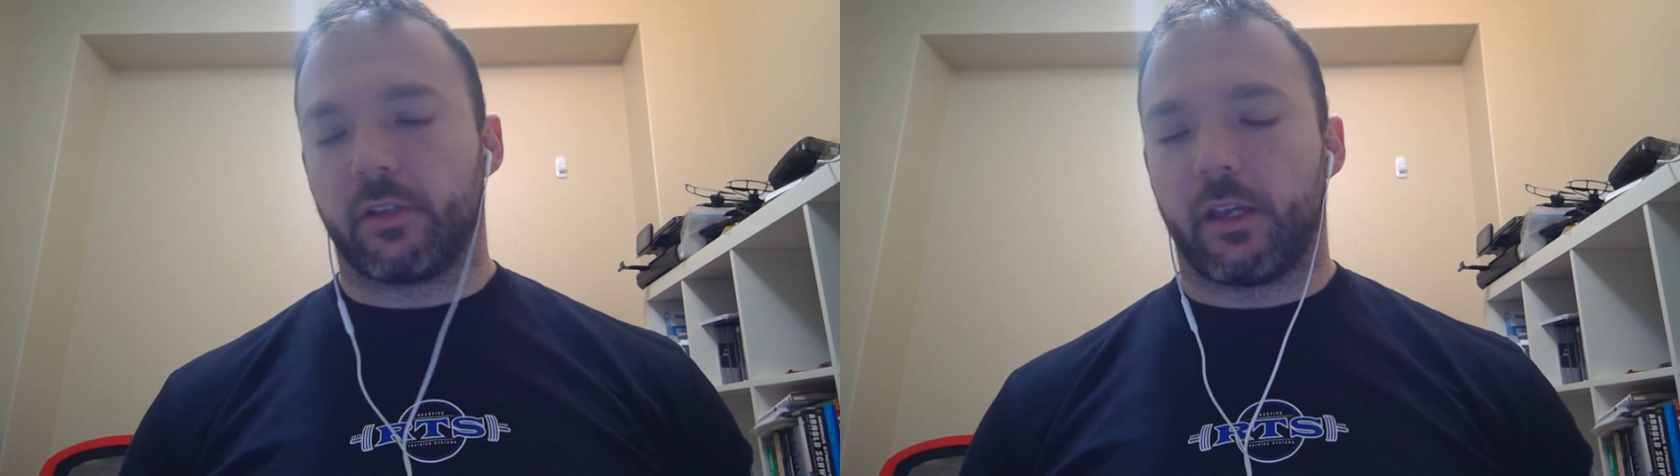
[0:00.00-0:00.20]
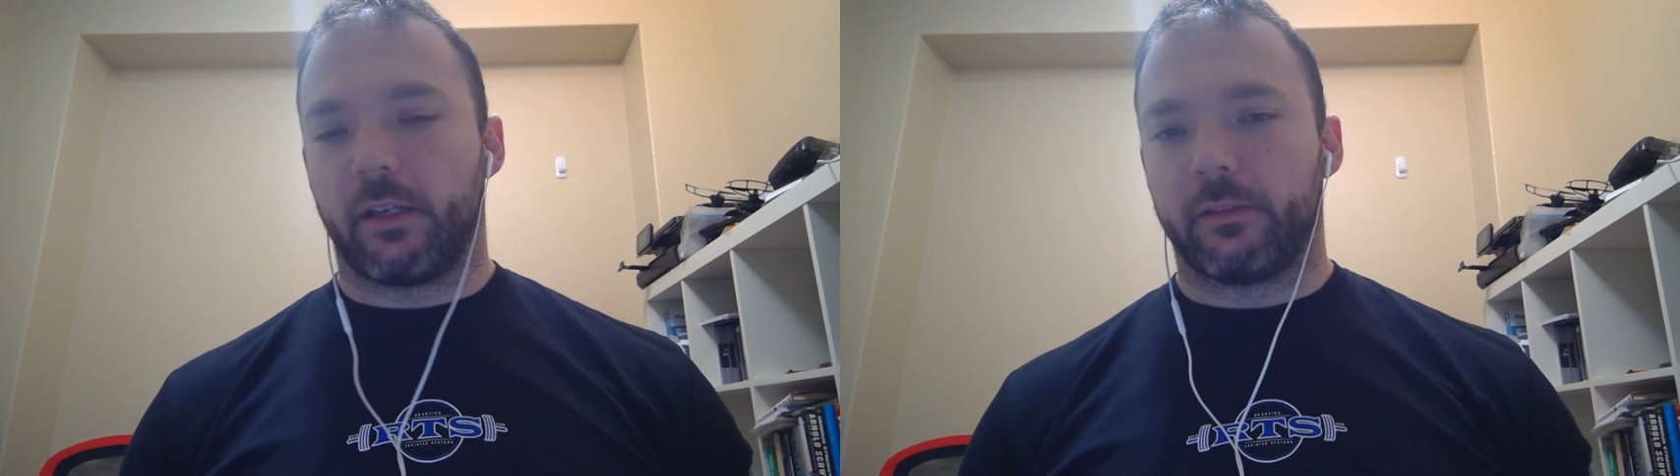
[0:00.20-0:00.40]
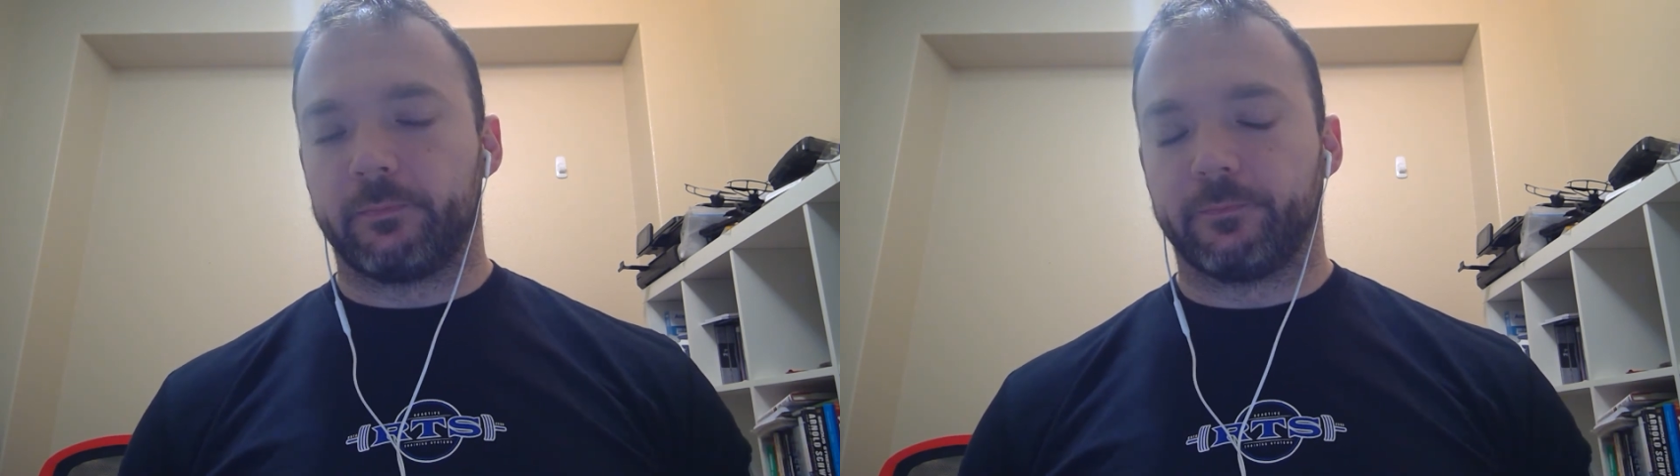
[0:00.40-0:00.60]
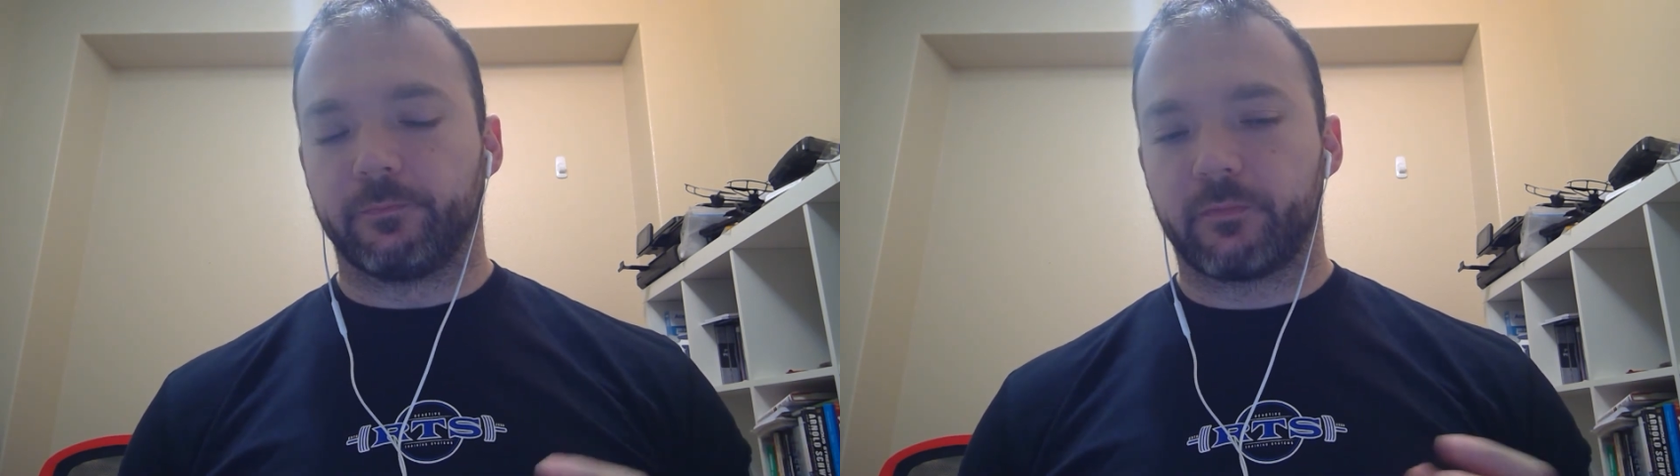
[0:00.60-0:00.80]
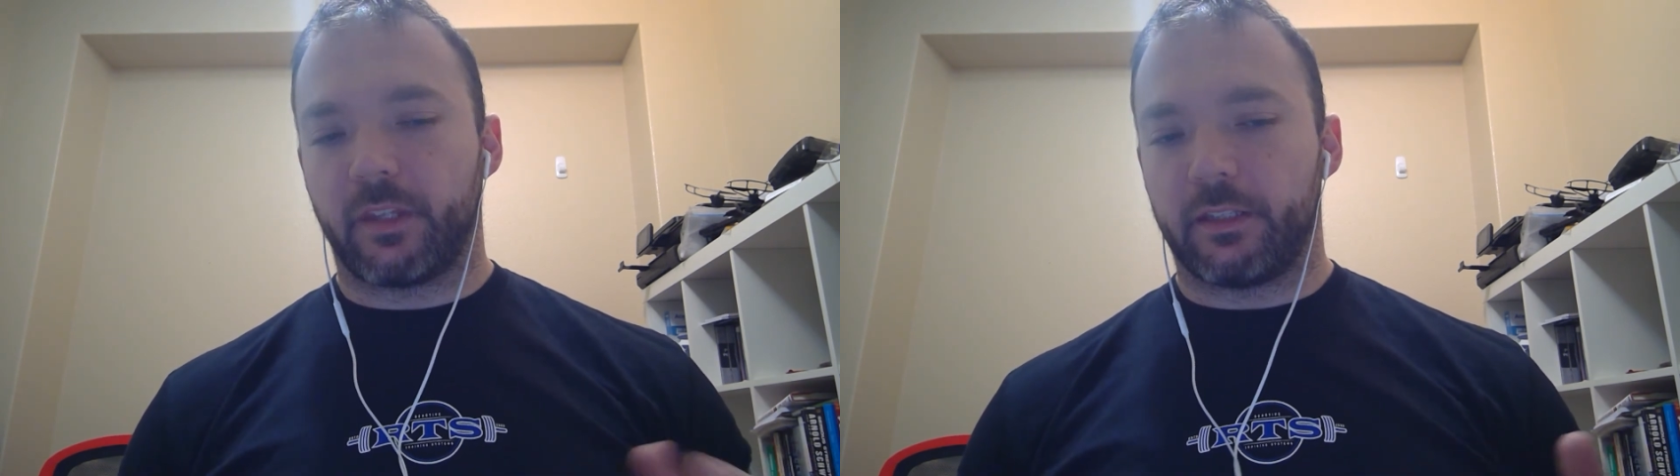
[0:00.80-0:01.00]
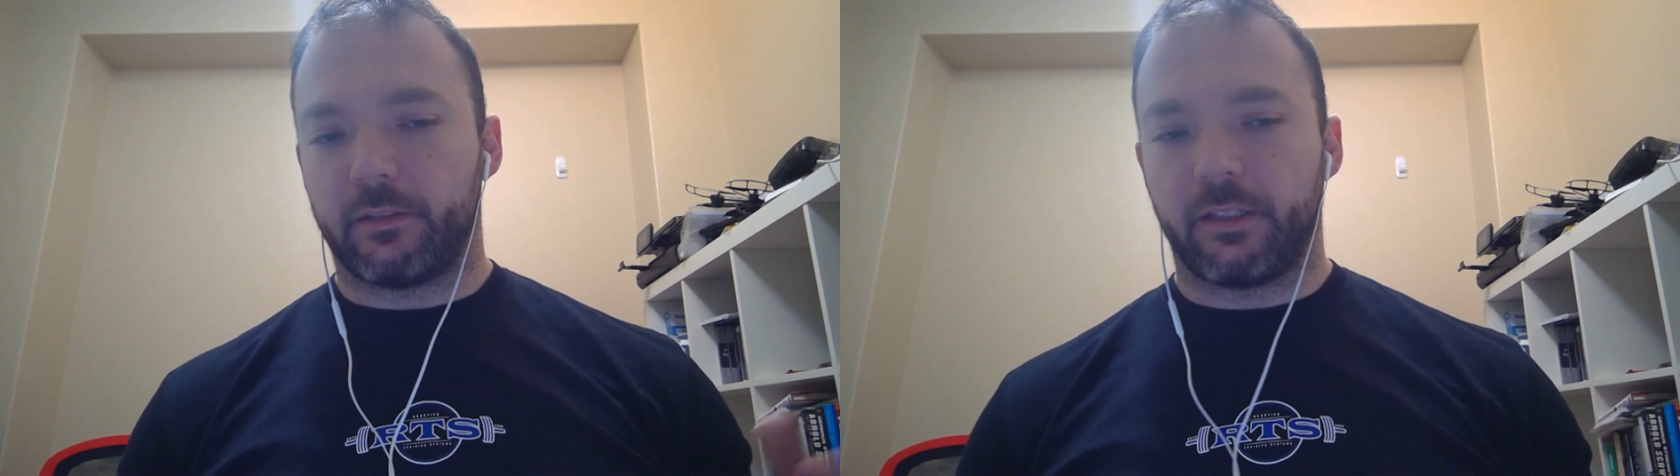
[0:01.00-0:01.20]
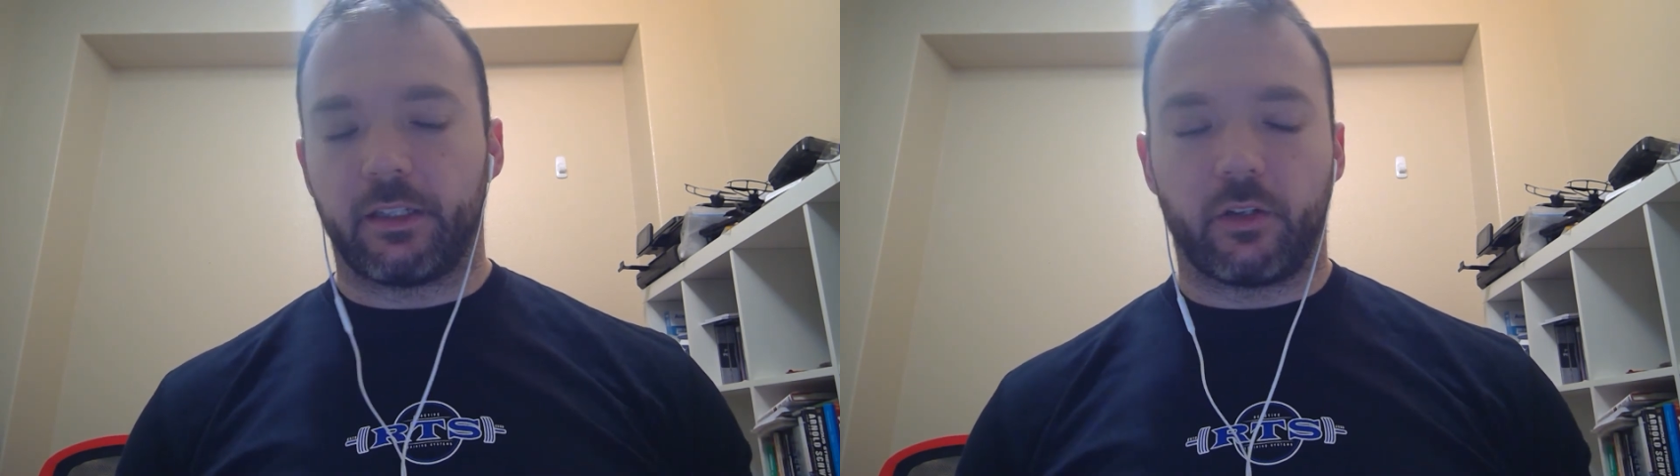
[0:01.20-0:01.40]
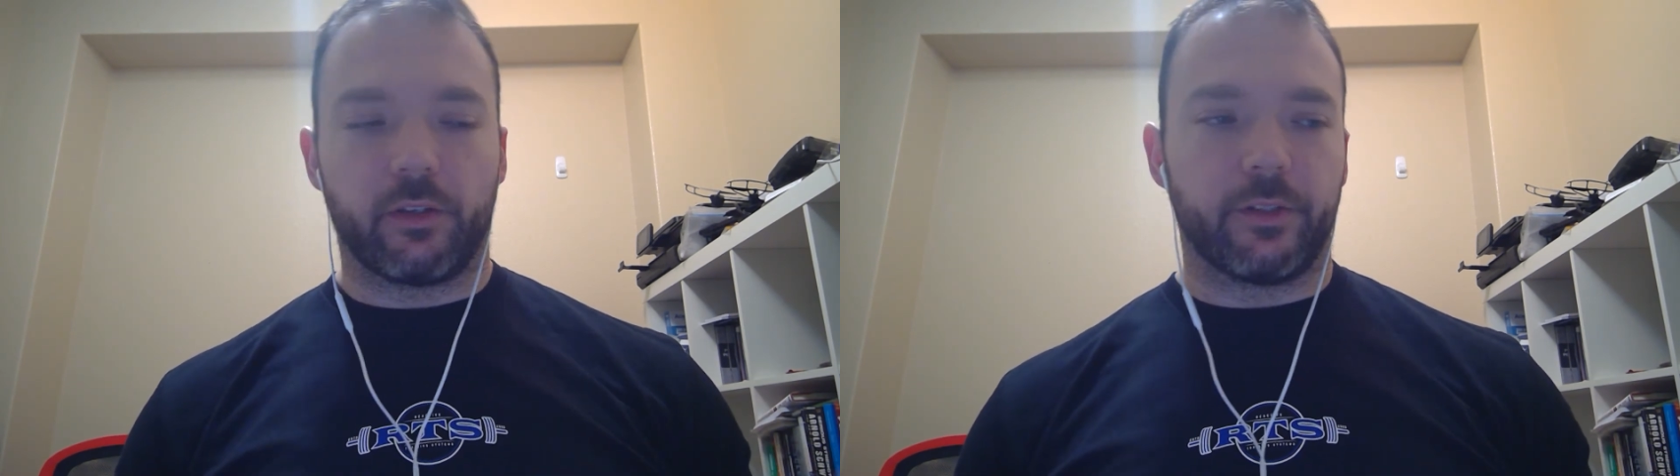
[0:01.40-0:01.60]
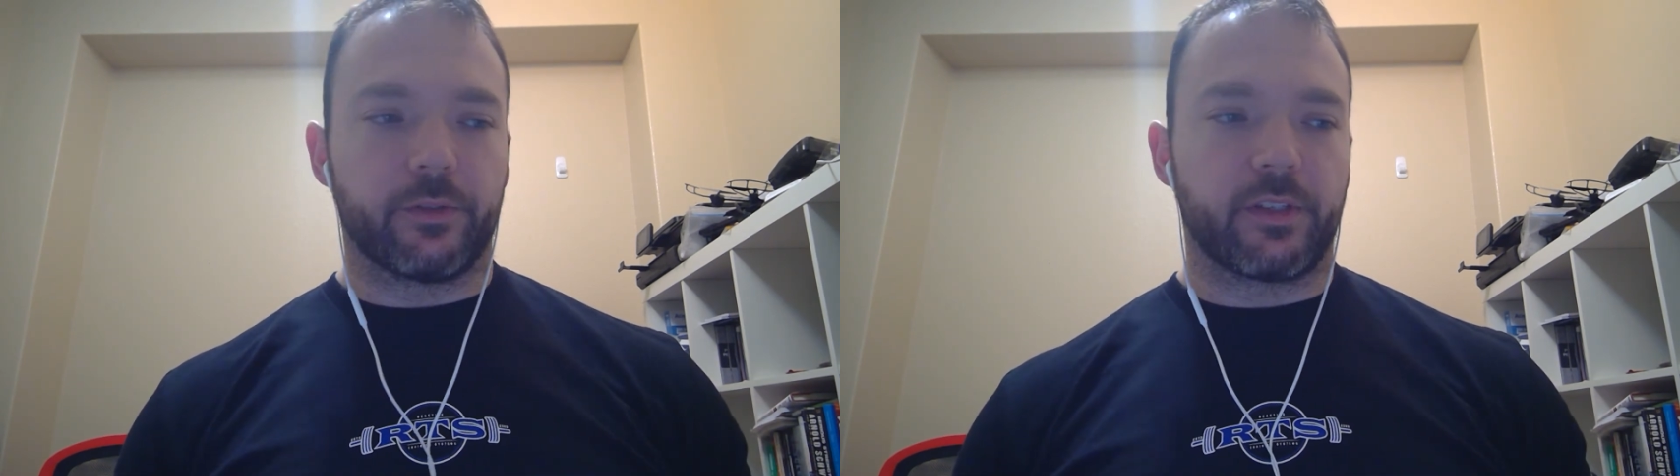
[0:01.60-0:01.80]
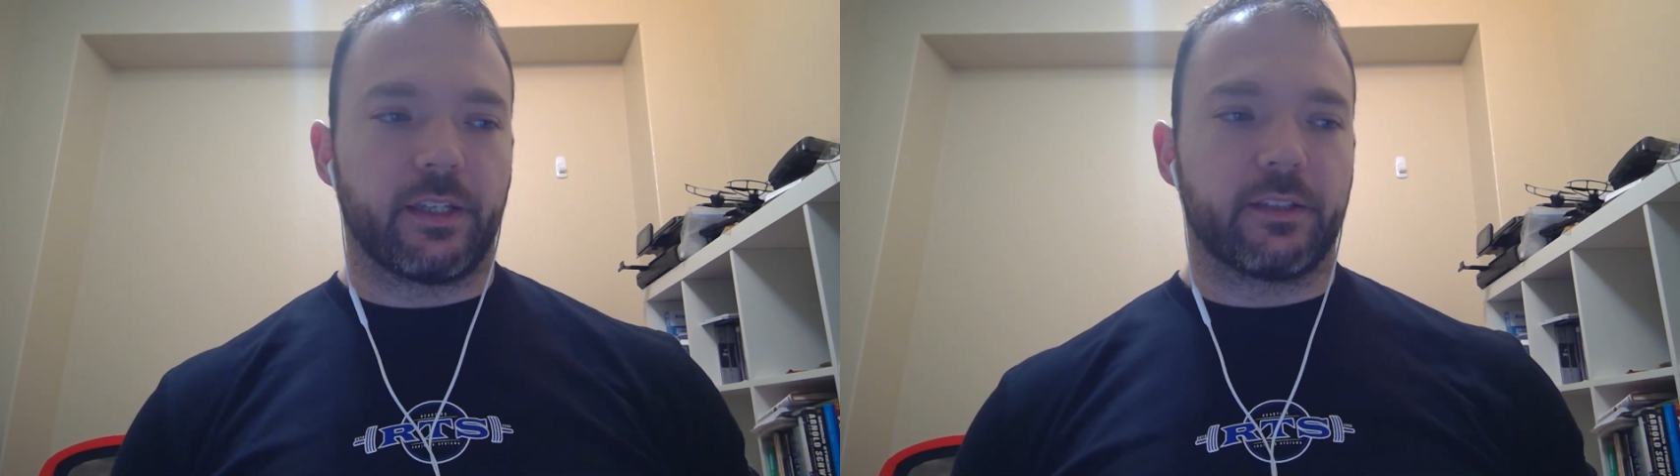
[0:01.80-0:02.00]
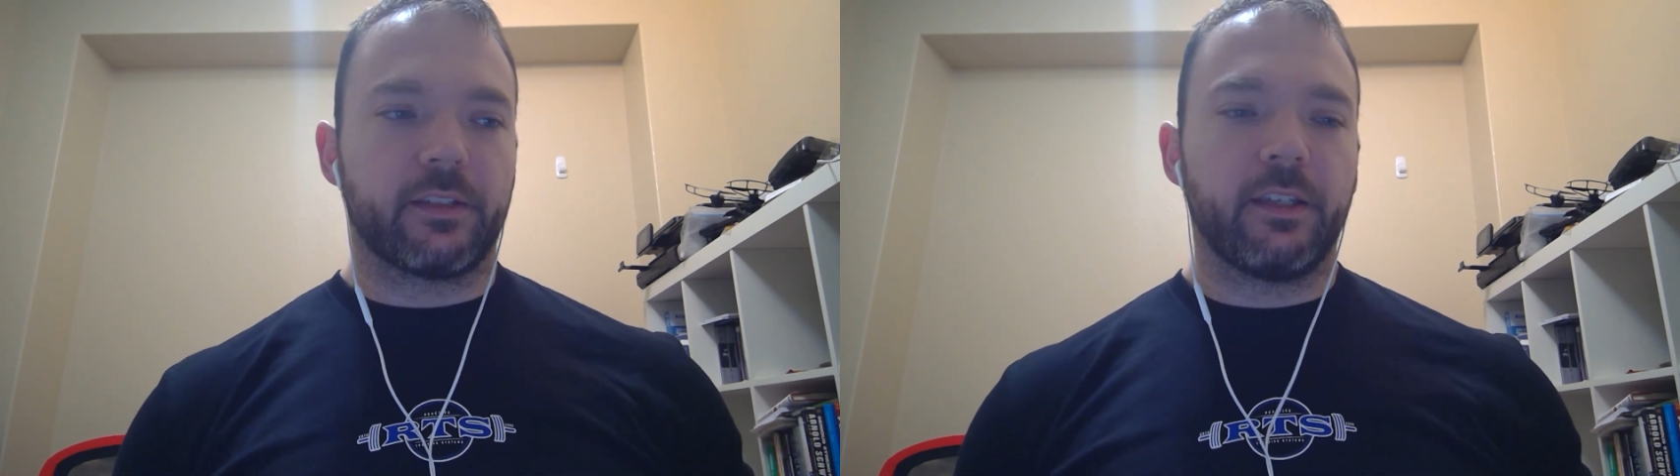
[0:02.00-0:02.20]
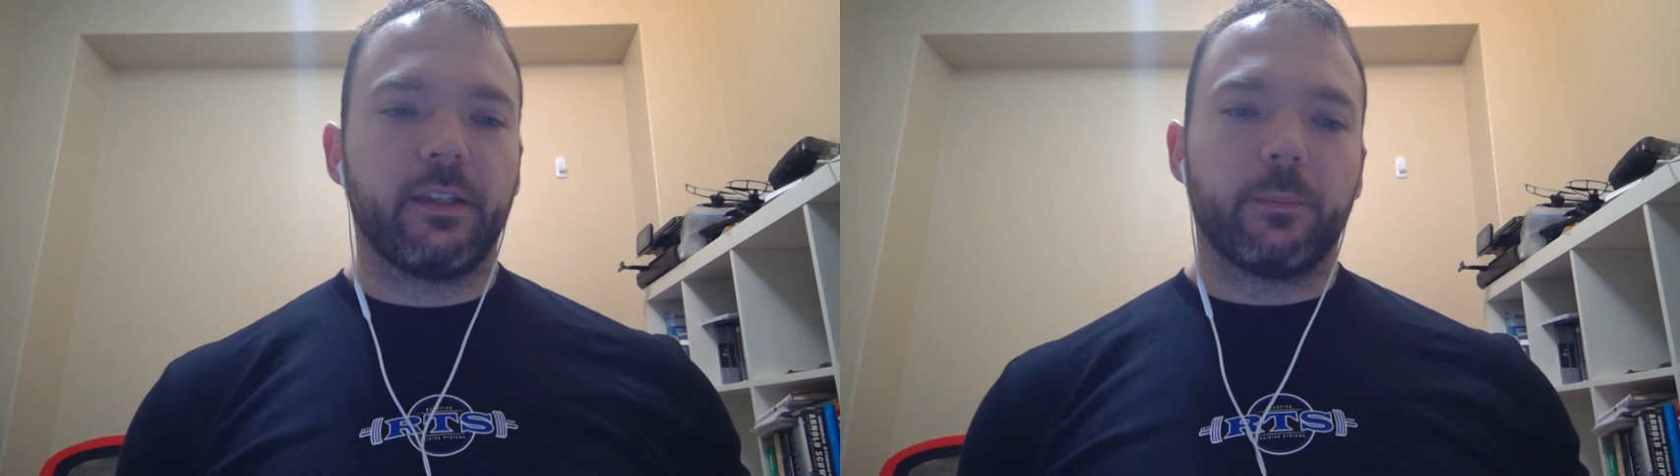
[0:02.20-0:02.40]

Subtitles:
and all those things.